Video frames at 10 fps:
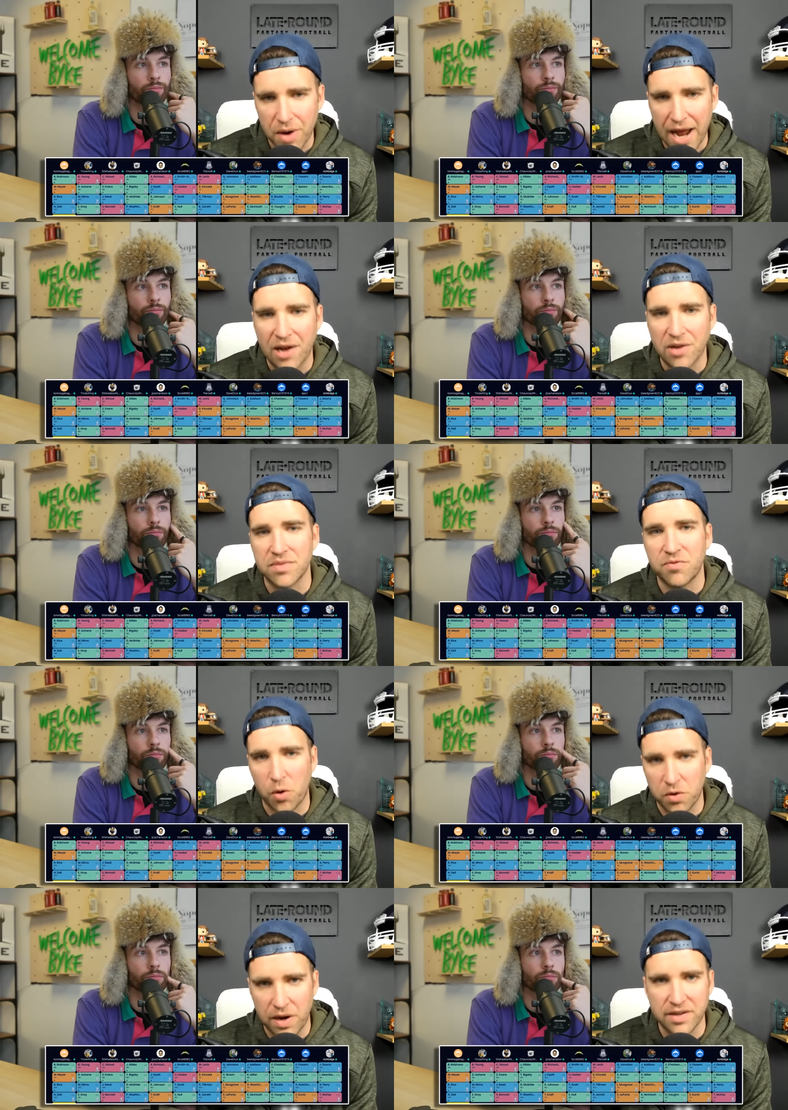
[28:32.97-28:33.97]
Speaker 1: round,
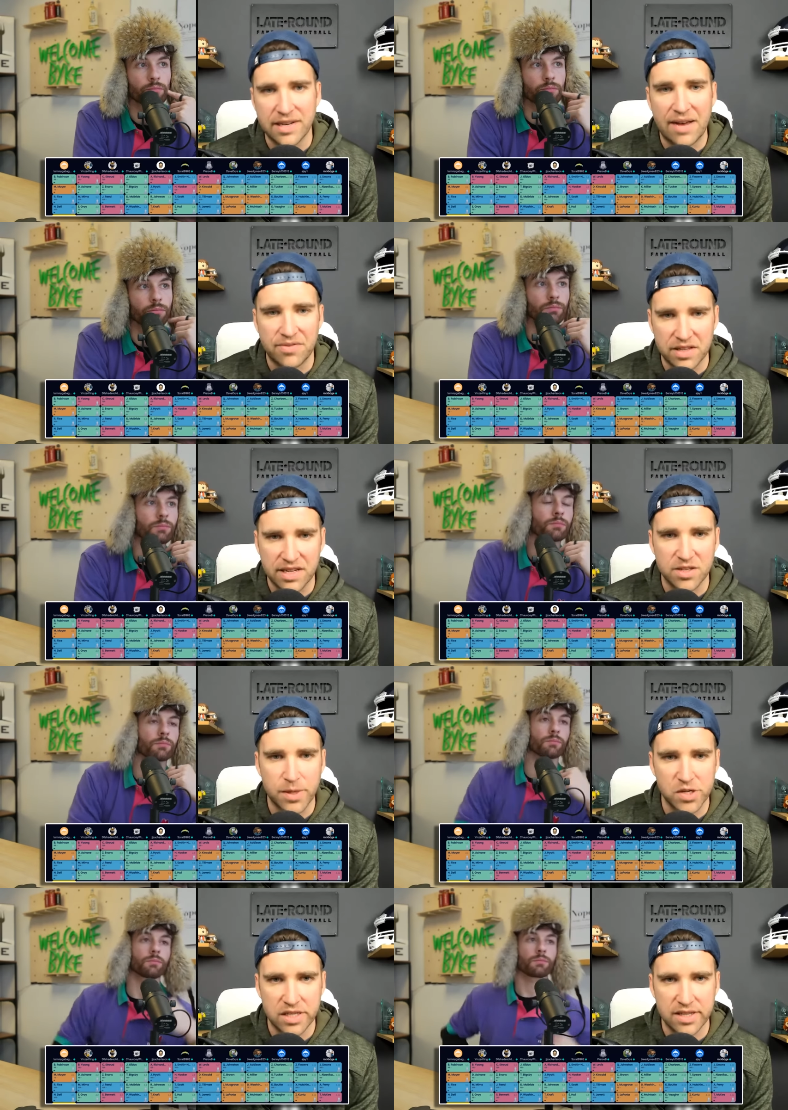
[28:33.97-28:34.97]
fourth round, definitely,
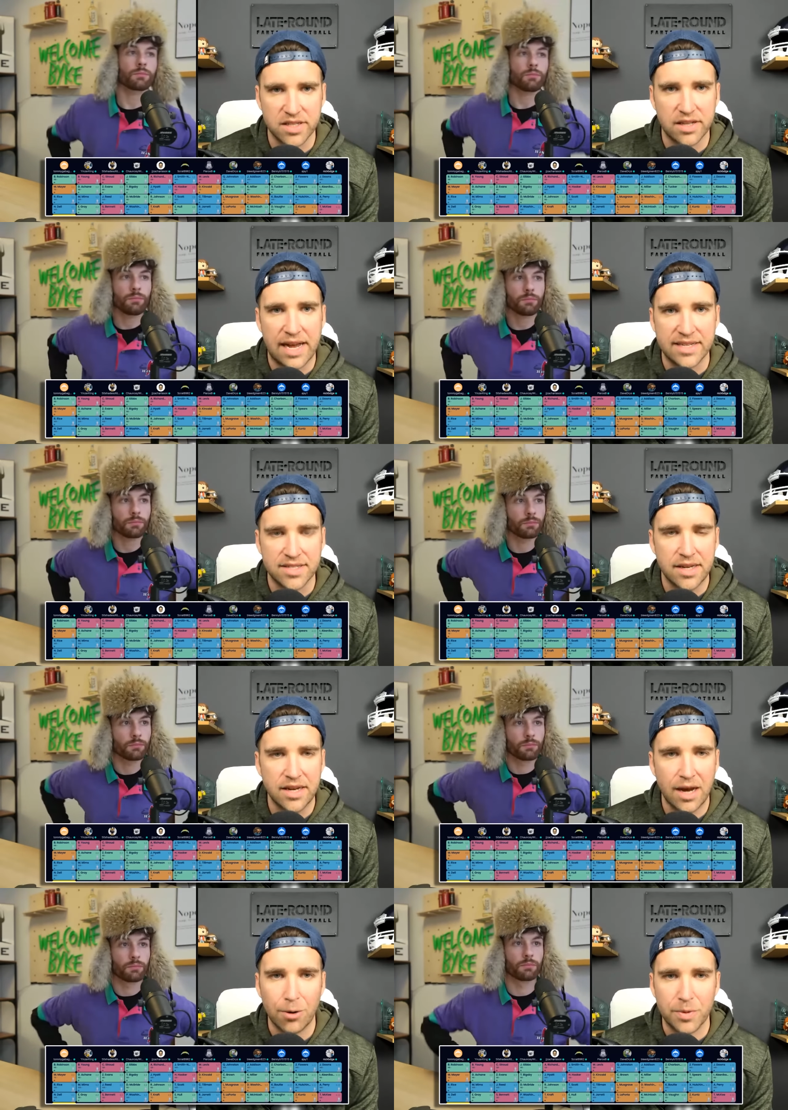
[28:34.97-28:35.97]
especially in this class,
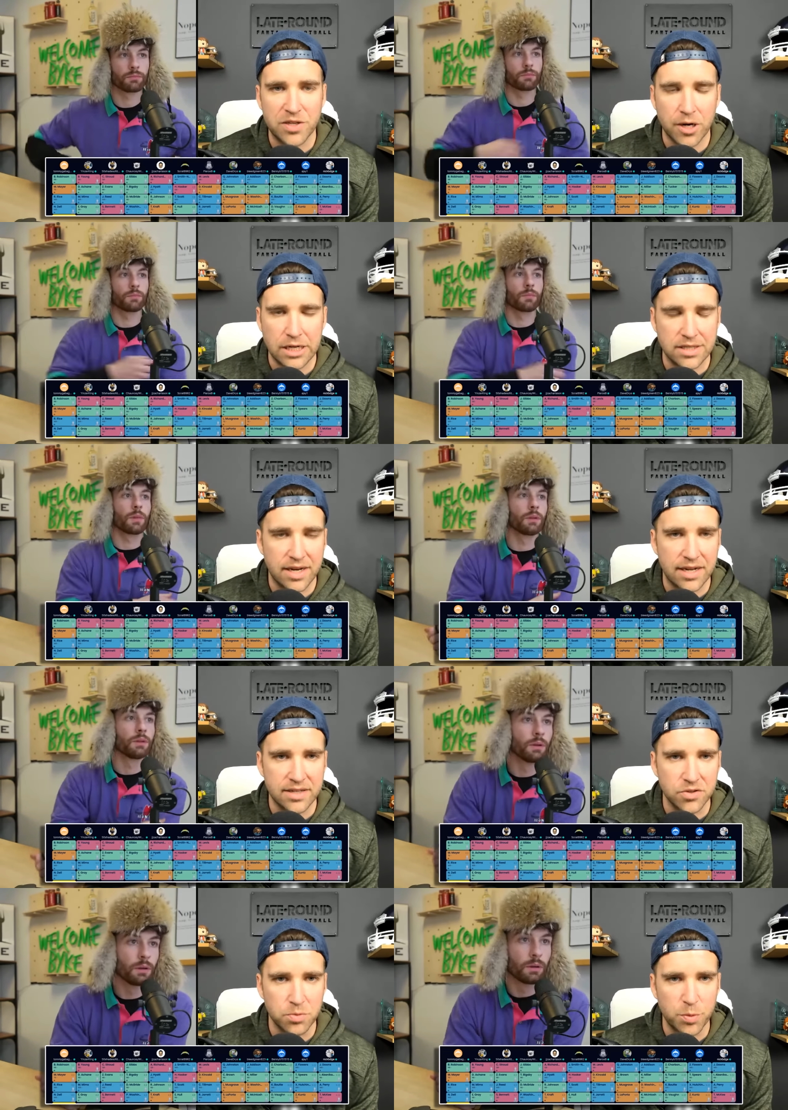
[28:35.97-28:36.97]
I want to be targeting tight ends
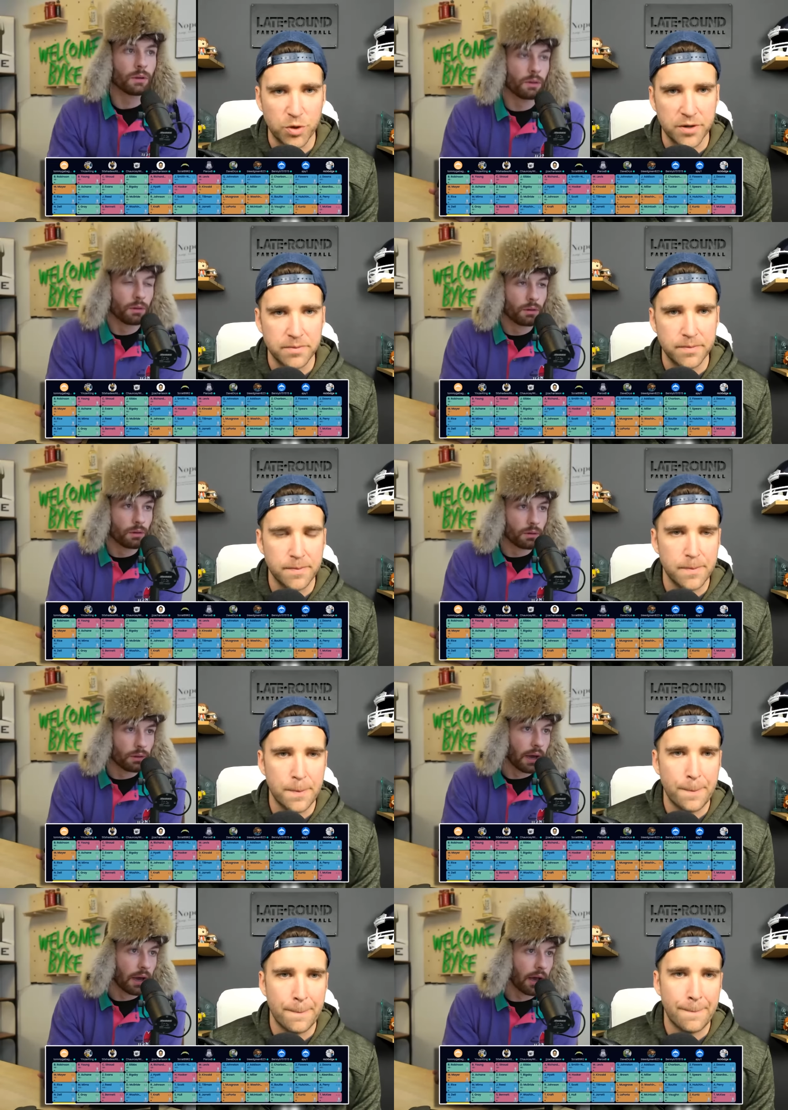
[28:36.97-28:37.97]
a little bit more.
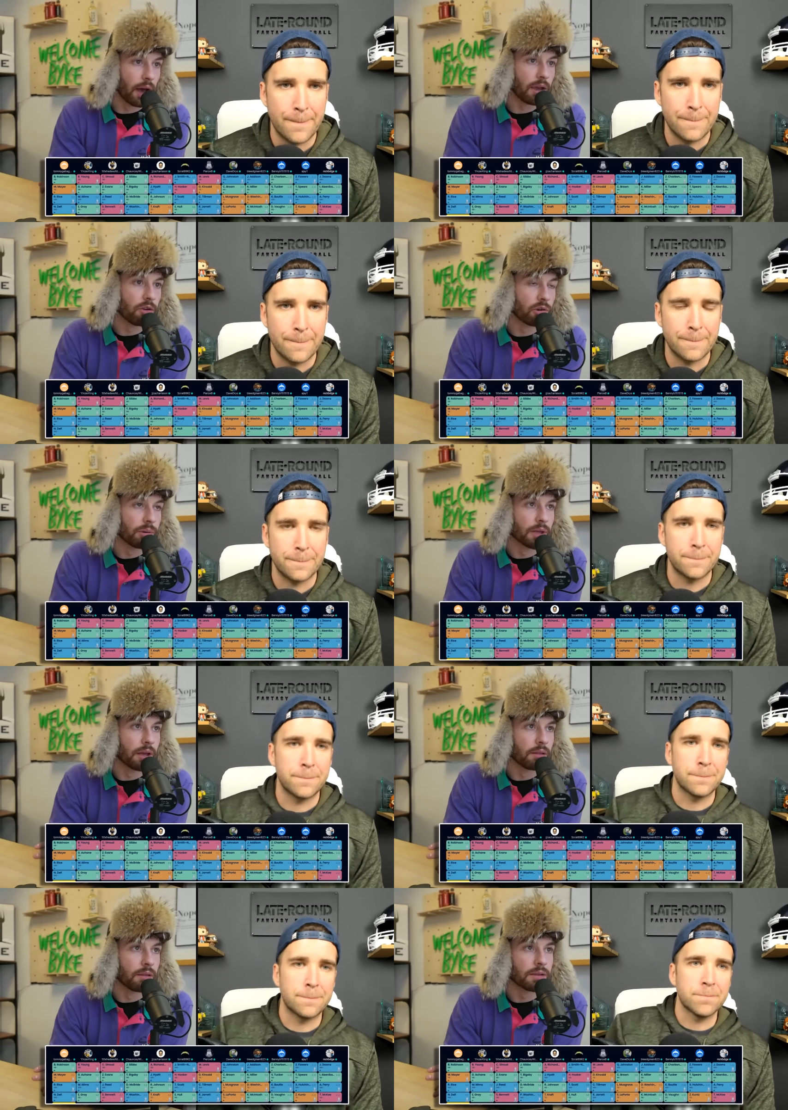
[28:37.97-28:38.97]
Speaker 2: Yeah, I agree with that.
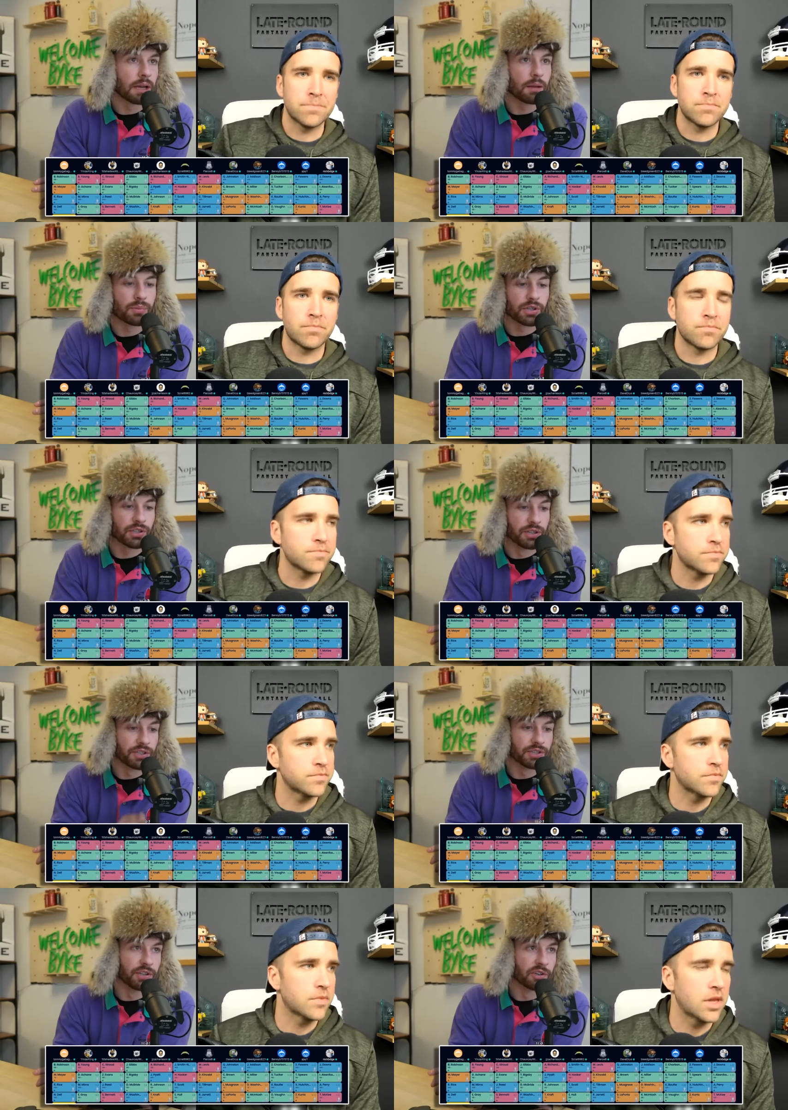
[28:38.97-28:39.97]
The tight end position this
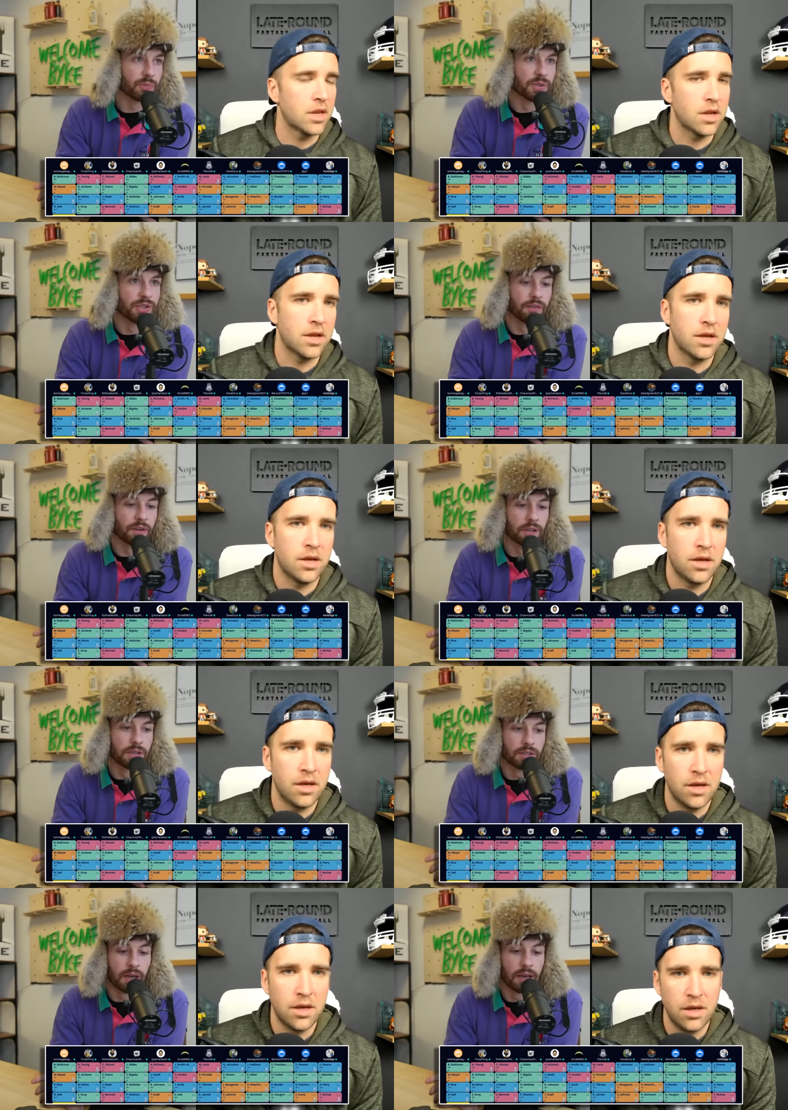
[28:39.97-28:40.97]
year specifically is
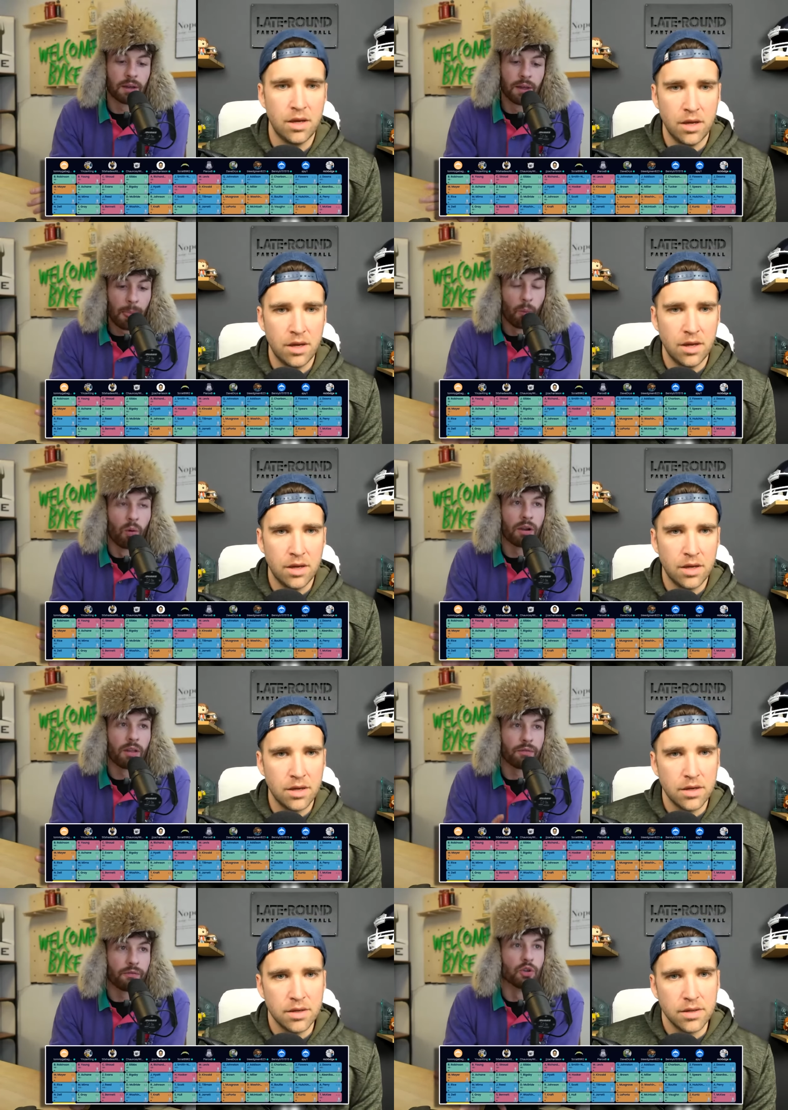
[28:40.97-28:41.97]
like one of the
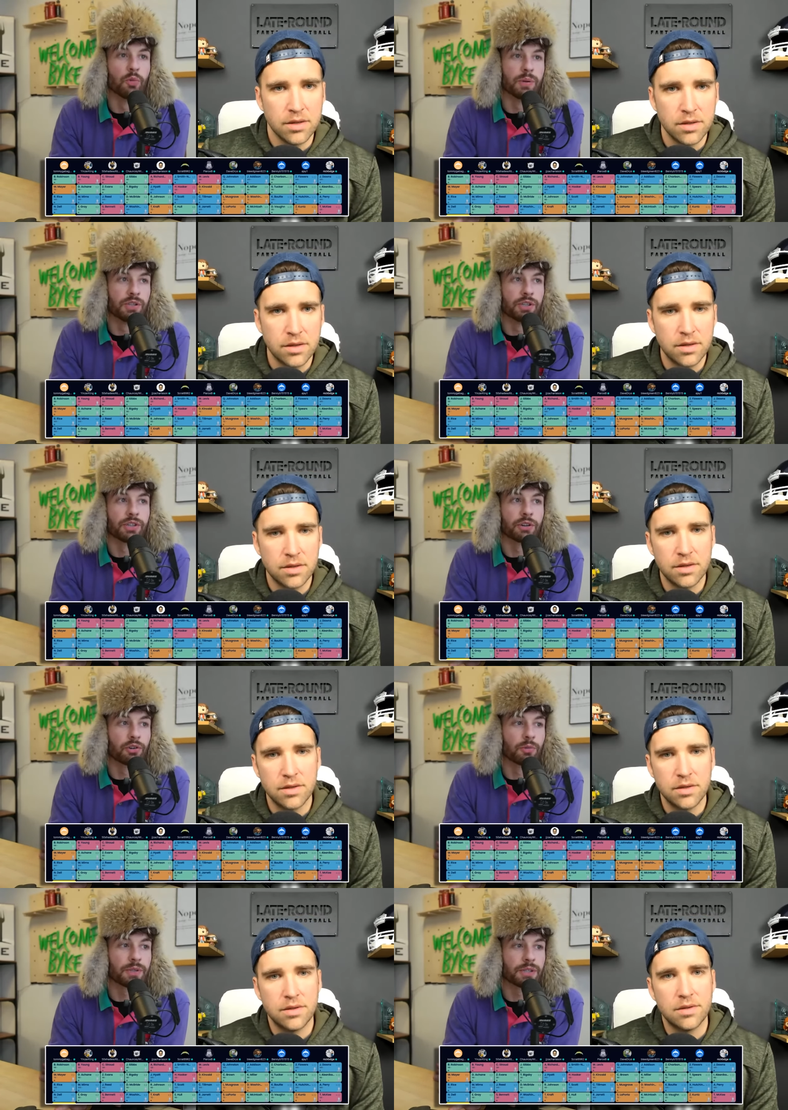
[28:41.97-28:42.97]
few position
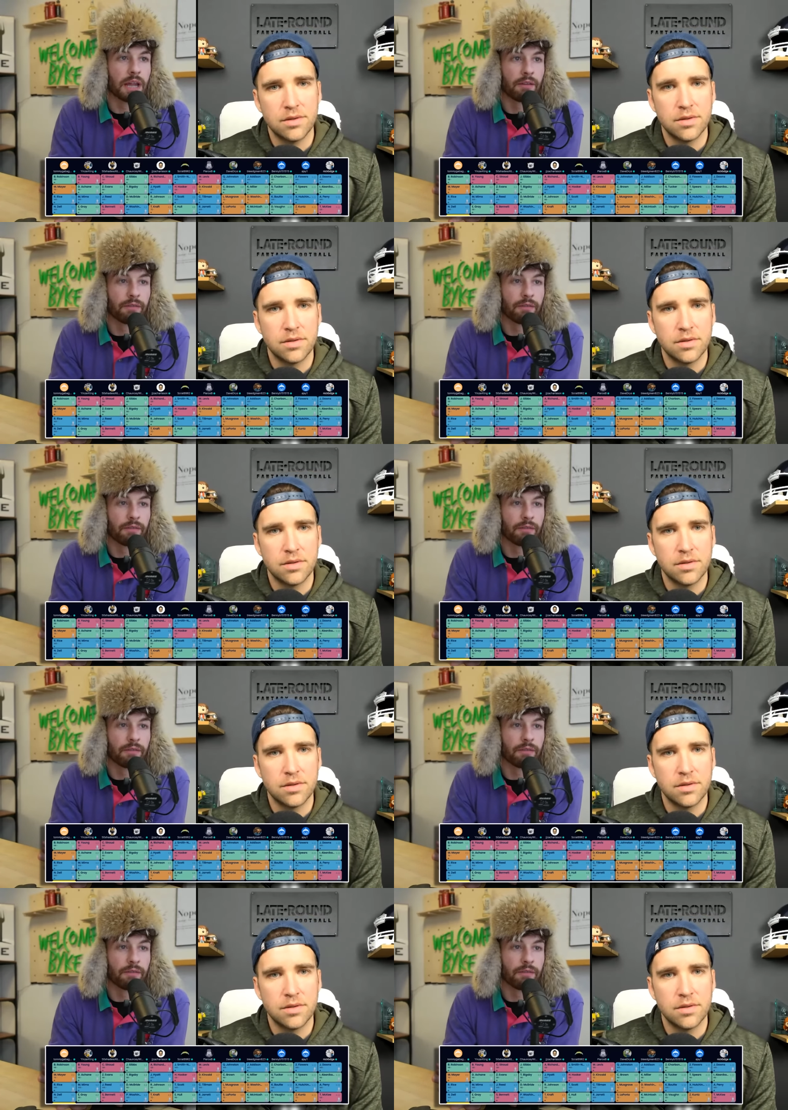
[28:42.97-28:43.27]
groups that I feel